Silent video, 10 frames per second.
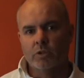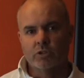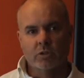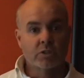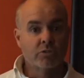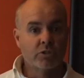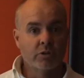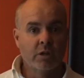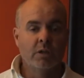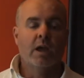what your lecturer's
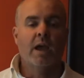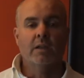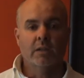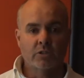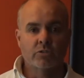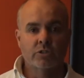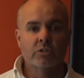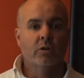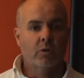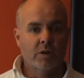doing, and
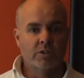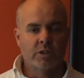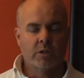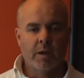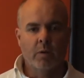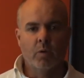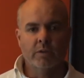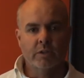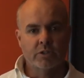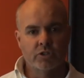lecturers always think about
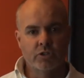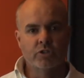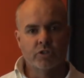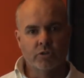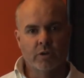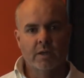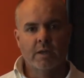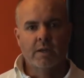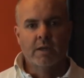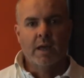what their students are doing.
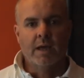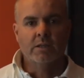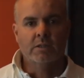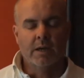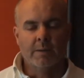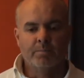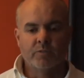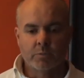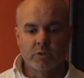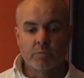And
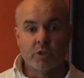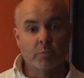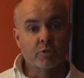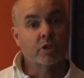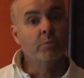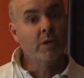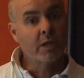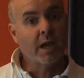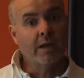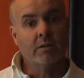sometimes it helps to
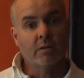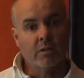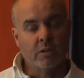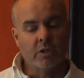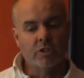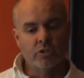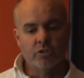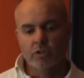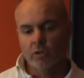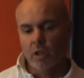communicate the
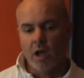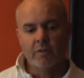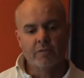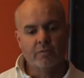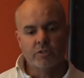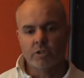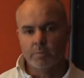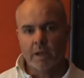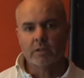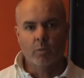issues in your life which
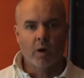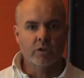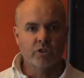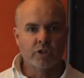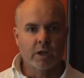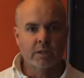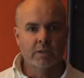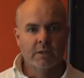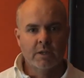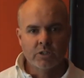impact the way you study.
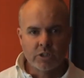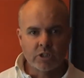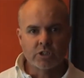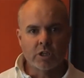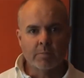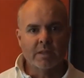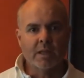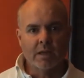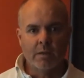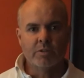So just think about
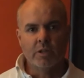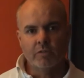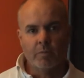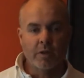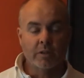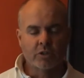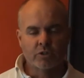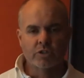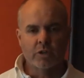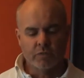that, empathy for both
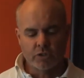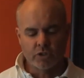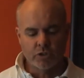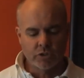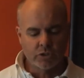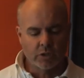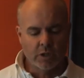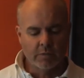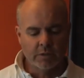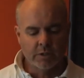lecturers and for students on
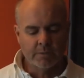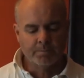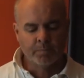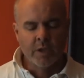that one there.